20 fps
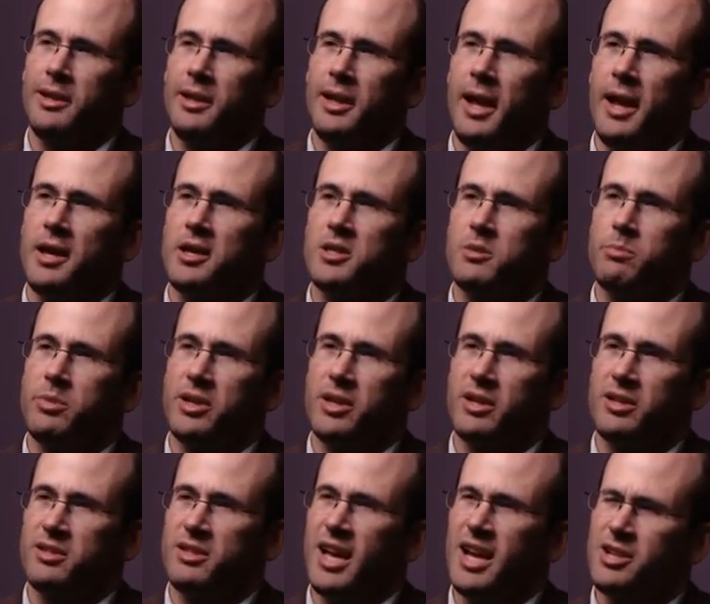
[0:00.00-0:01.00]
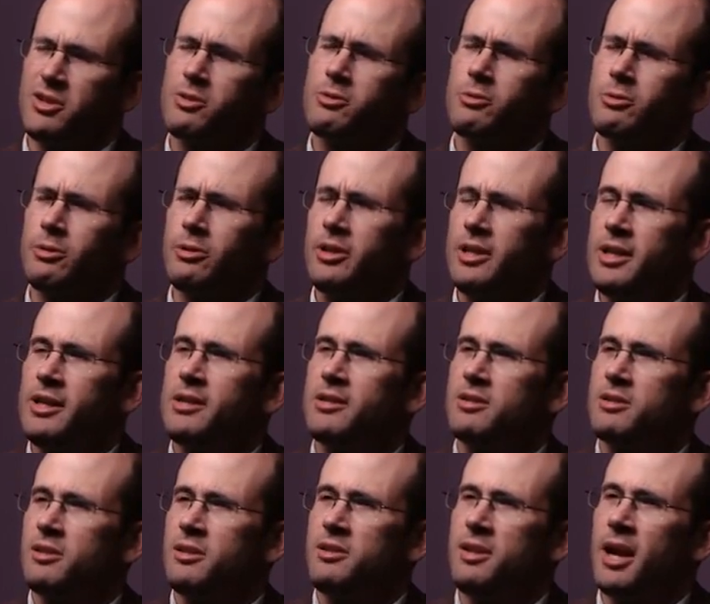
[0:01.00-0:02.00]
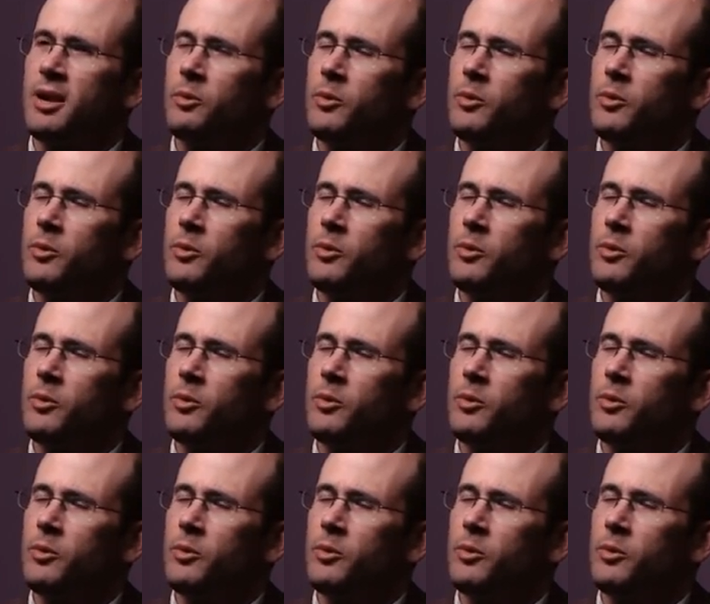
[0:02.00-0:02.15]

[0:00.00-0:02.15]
less because that truly is the net